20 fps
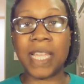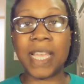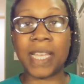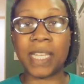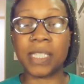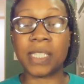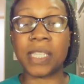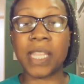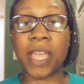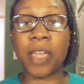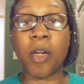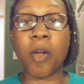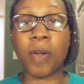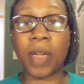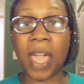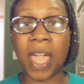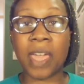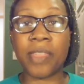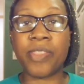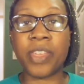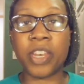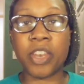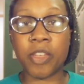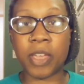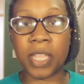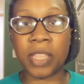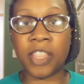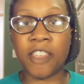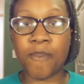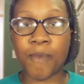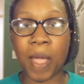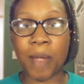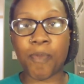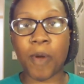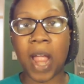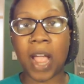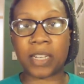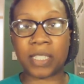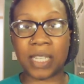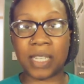He can say, okay, then you can leave my
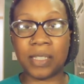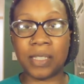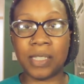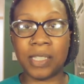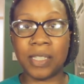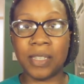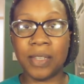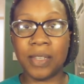practice.